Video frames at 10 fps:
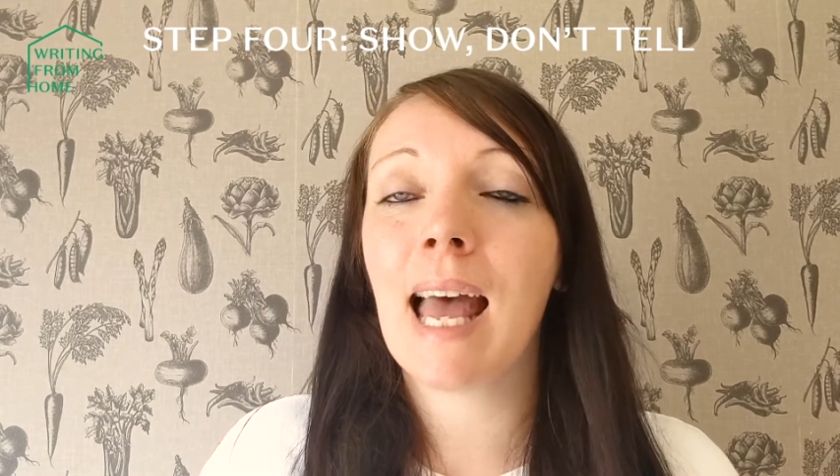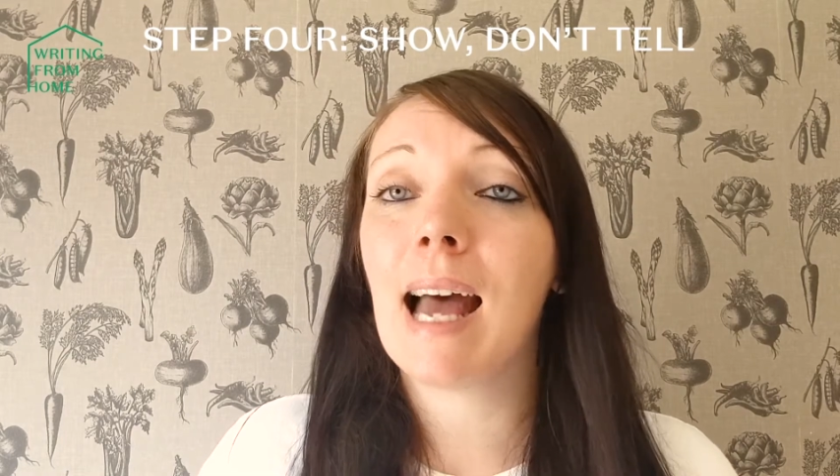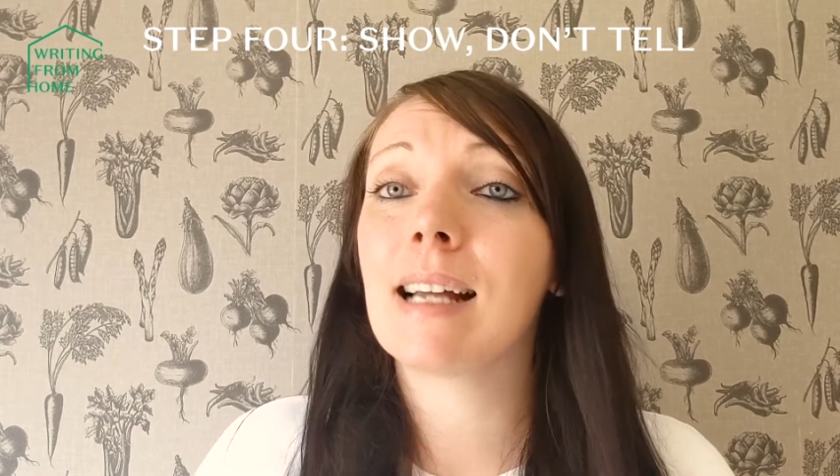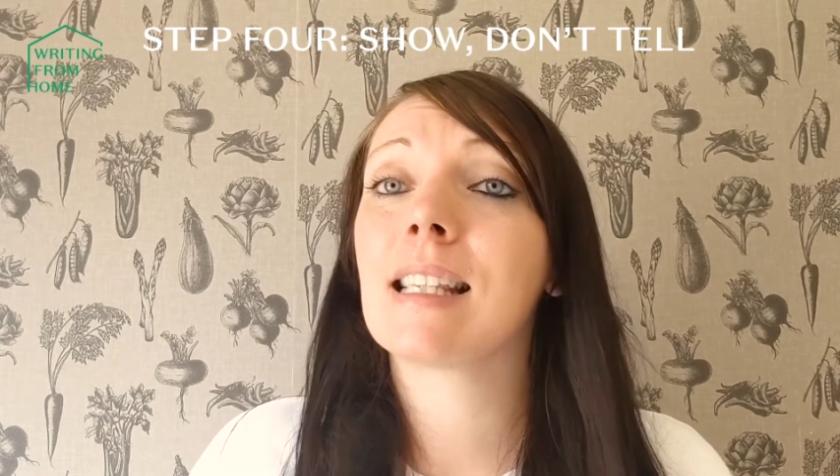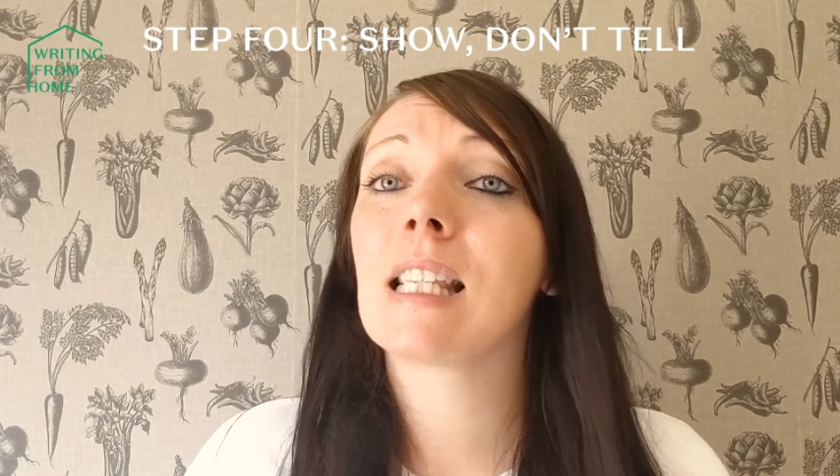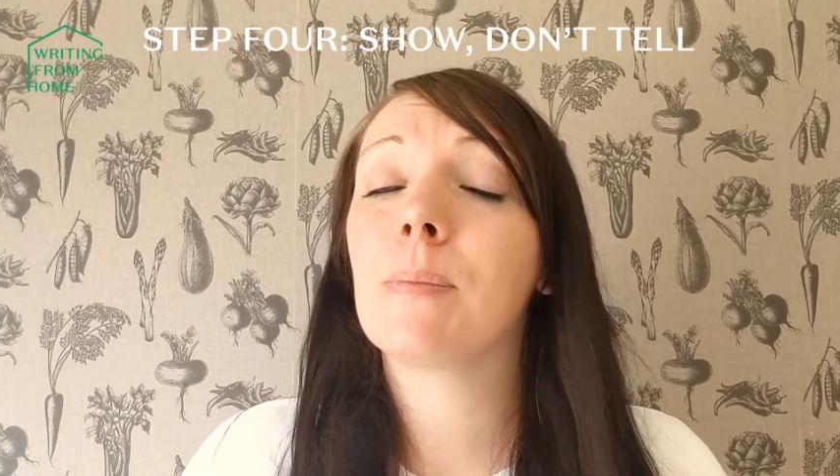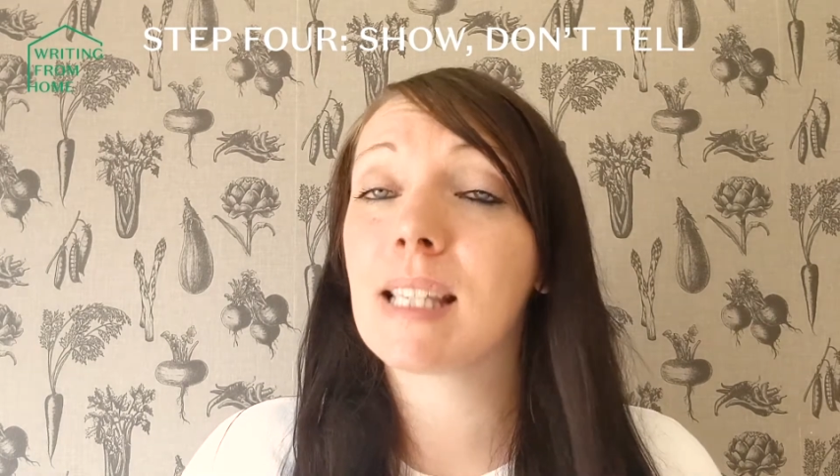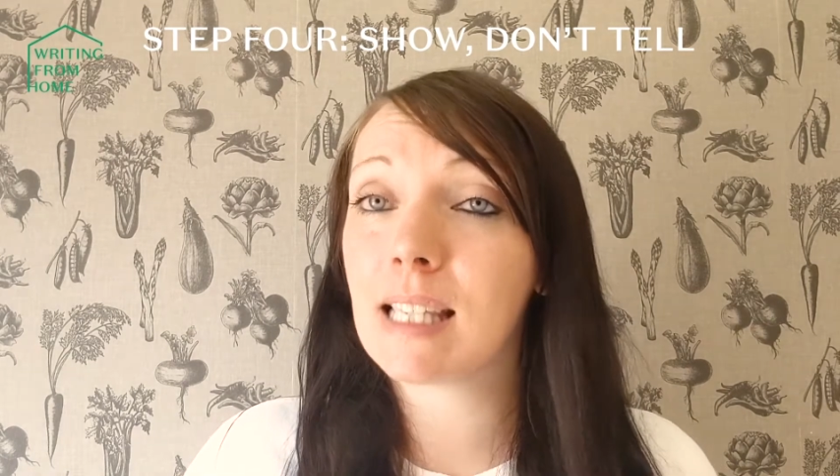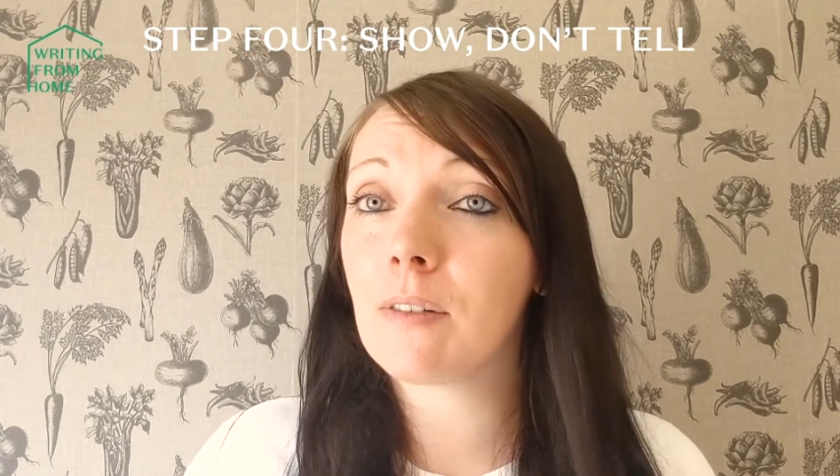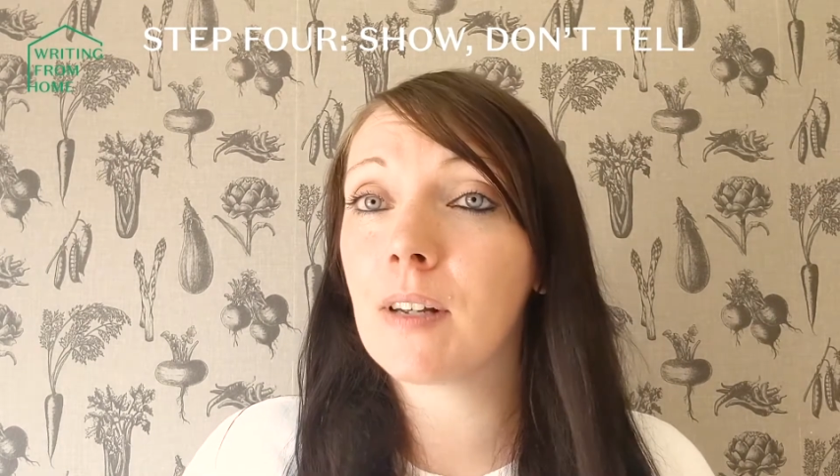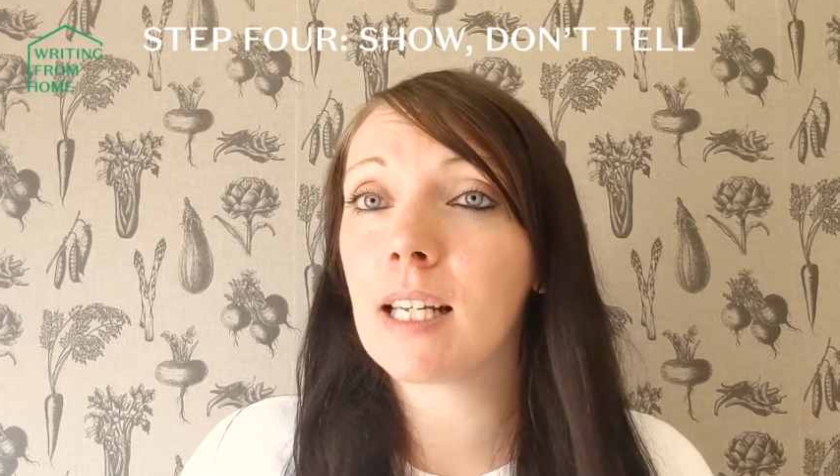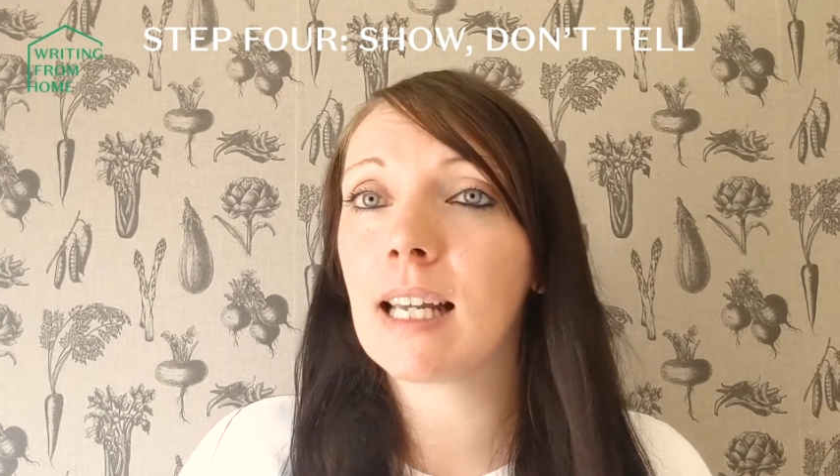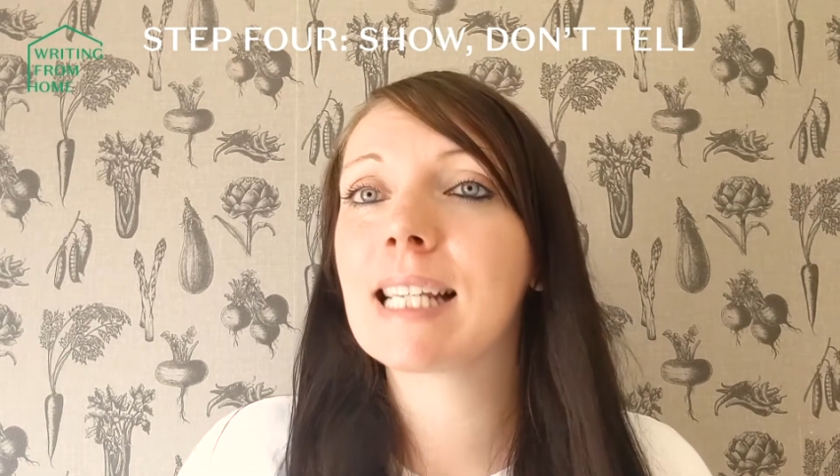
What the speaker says: and specific,